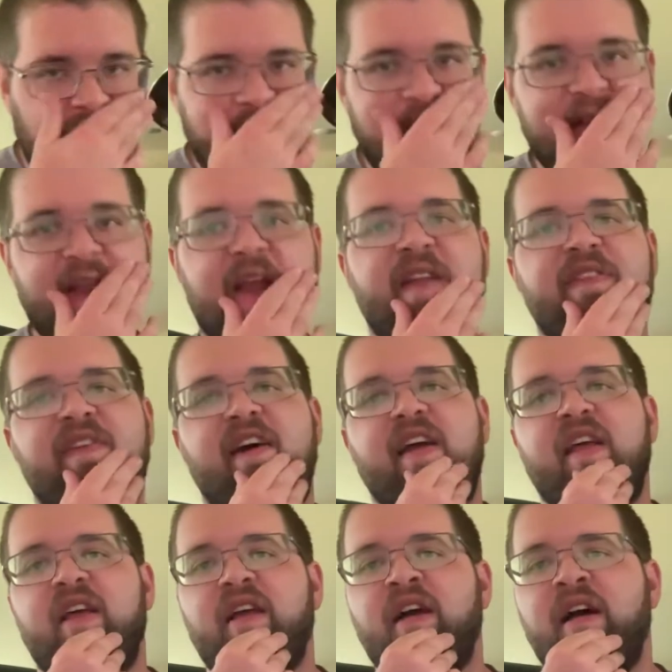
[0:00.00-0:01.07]
of
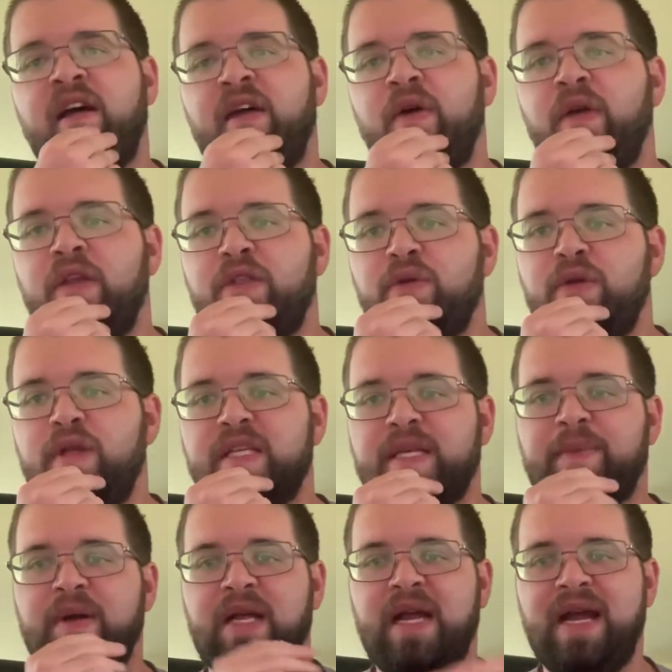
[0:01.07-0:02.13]
identify going through this.
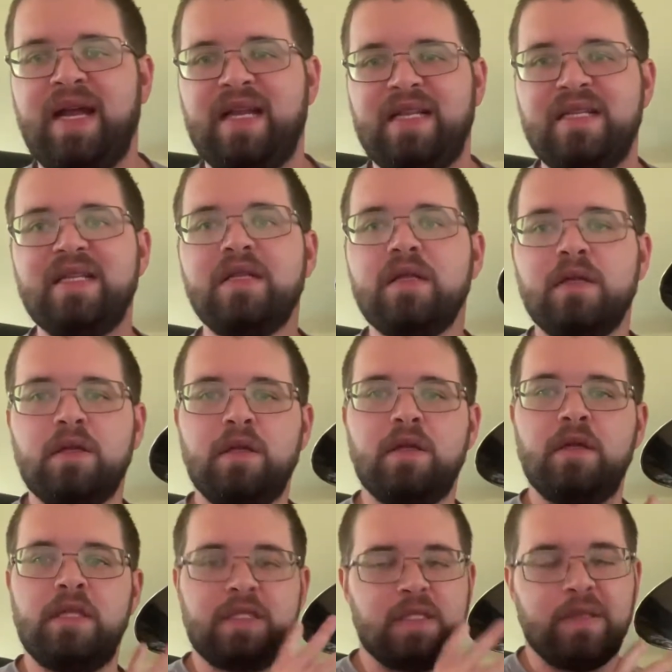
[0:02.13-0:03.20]
I'm going to kind
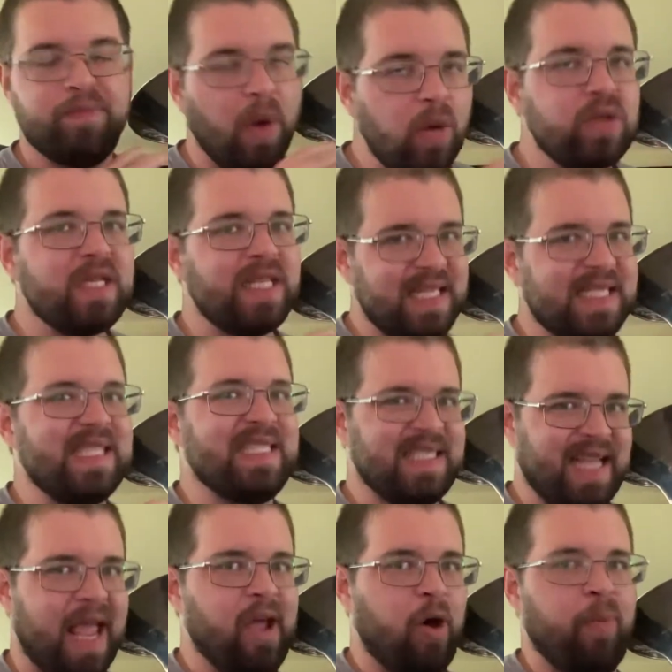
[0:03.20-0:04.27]
of, mostly this is
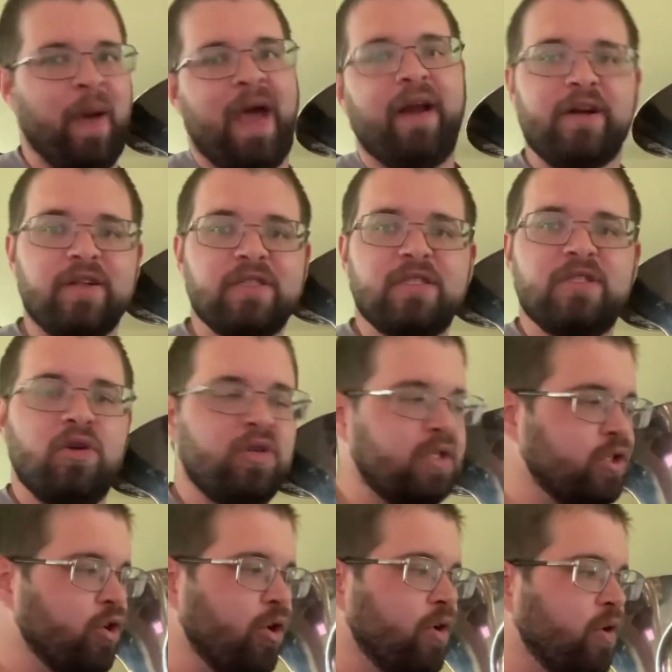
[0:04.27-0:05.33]
scale patterns, so it
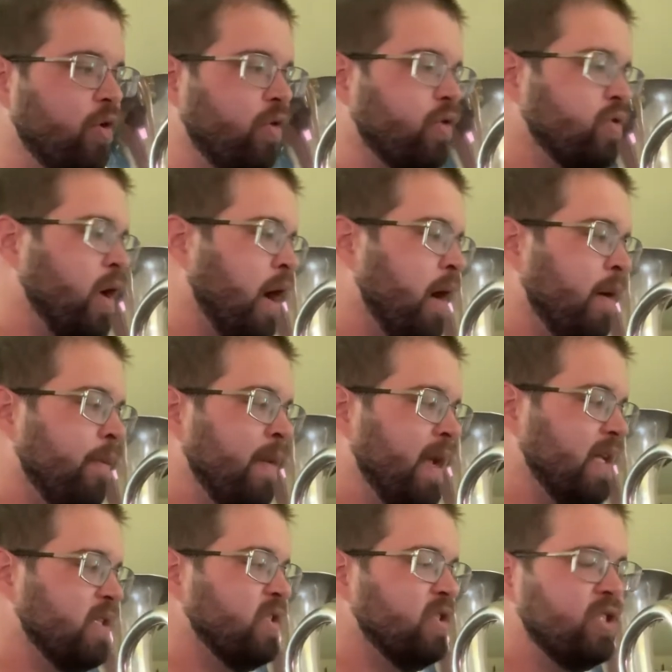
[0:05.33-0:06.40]
shouldn't make
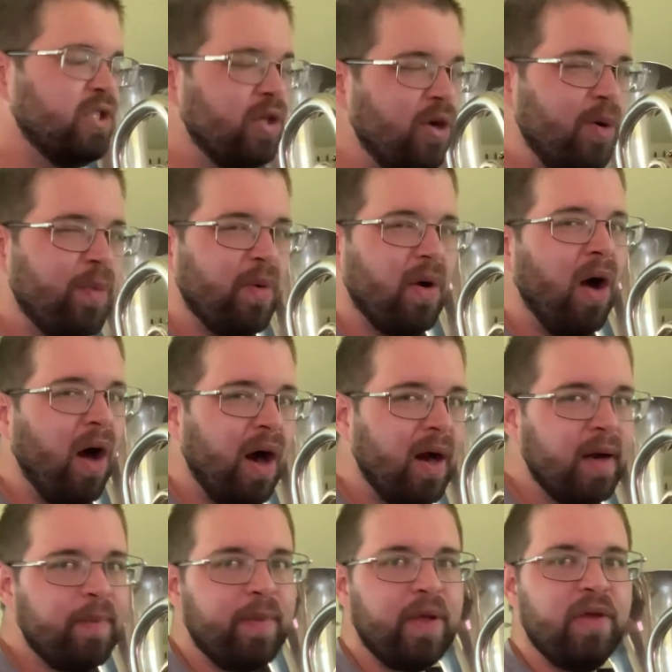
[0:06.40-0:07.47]
it super
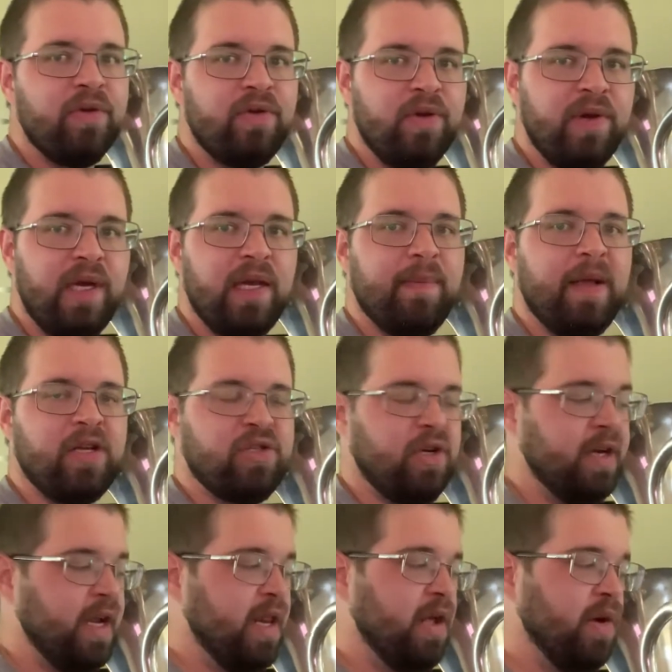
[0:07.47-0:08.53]
hard, but you do need to make sure
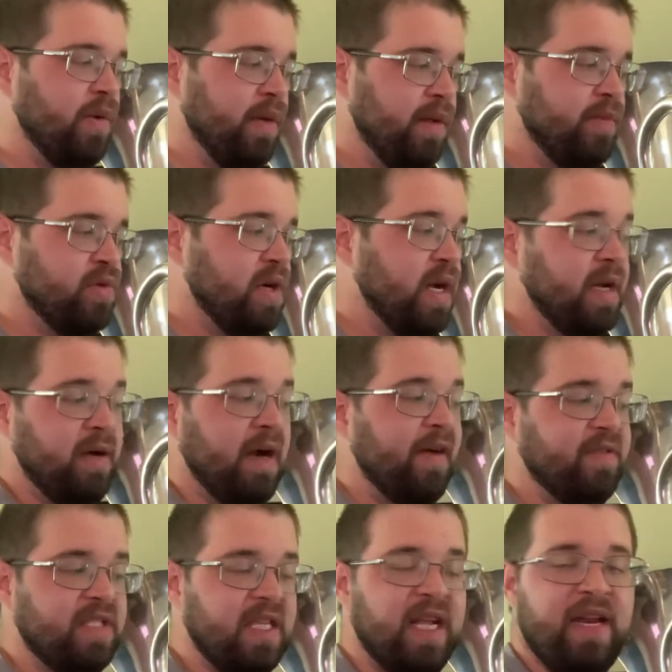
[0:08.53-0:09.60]
you're getting your rhythms right and you're
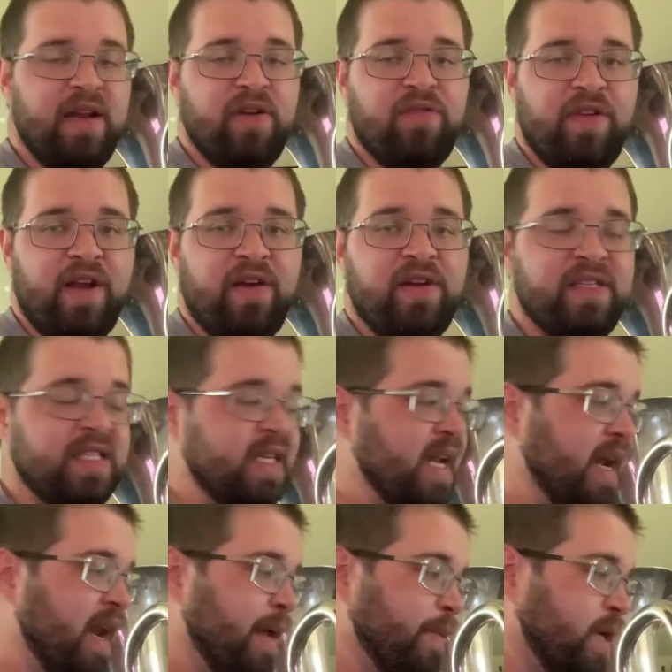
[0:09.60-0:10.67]
obviously getting your fingerings and
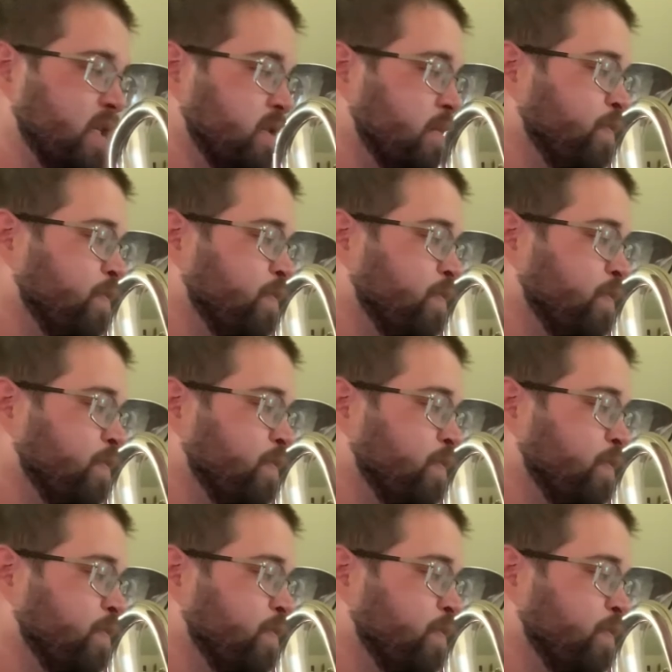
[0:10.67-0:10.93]
dynamics.